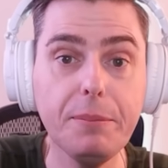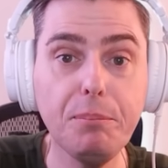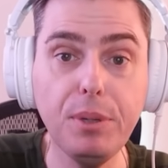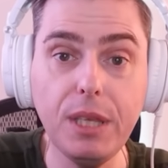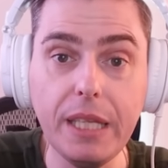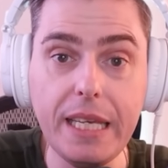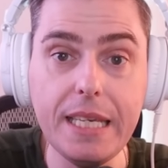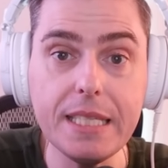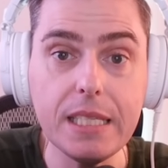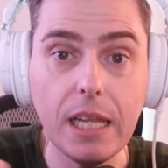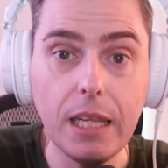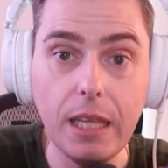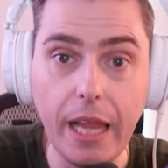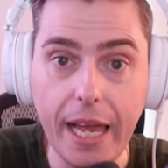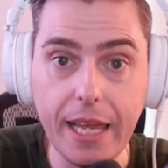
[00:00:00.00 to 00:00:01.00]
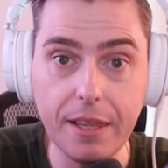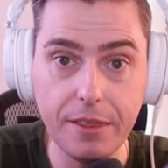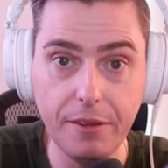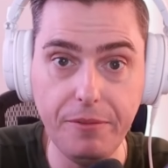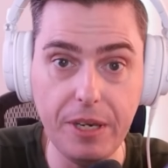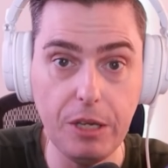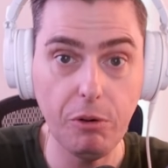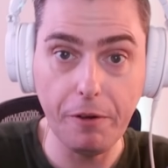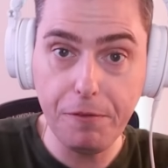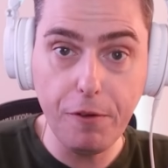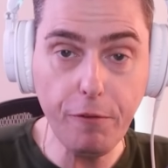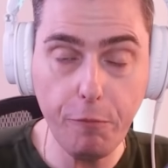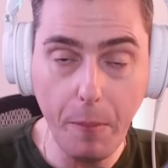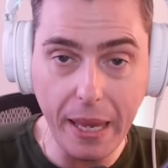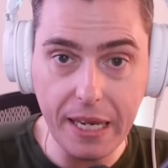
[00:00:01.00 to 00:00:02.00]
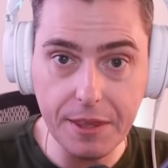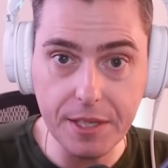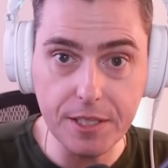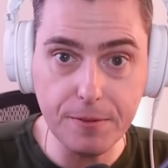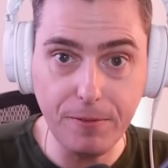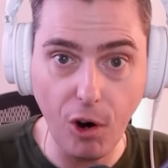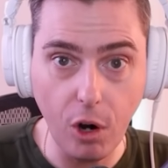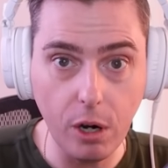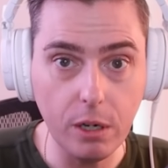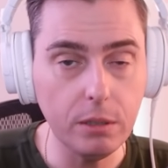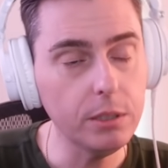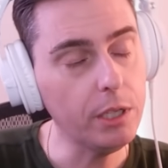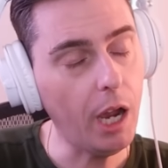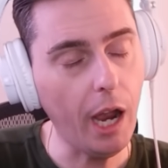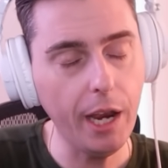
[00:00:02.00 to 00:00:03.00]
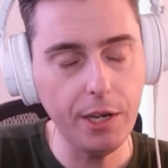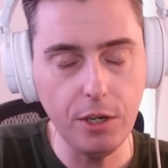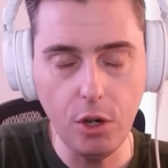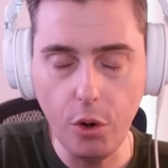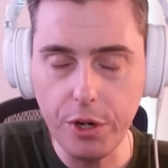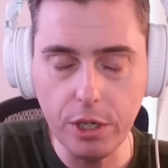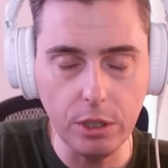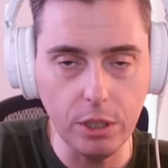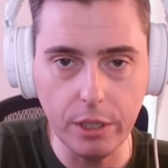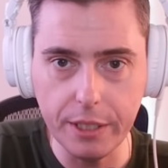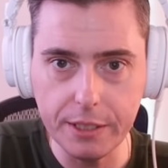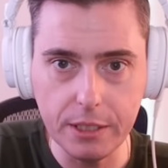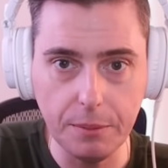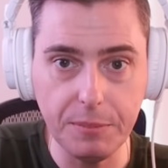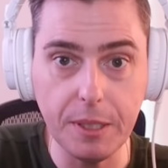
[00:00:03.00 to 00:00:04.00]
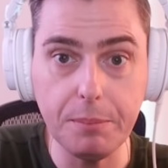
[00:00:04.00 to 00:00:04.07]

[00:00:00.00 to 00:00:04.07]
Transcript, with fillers: please like the video if you've made it this far I know you're learning something.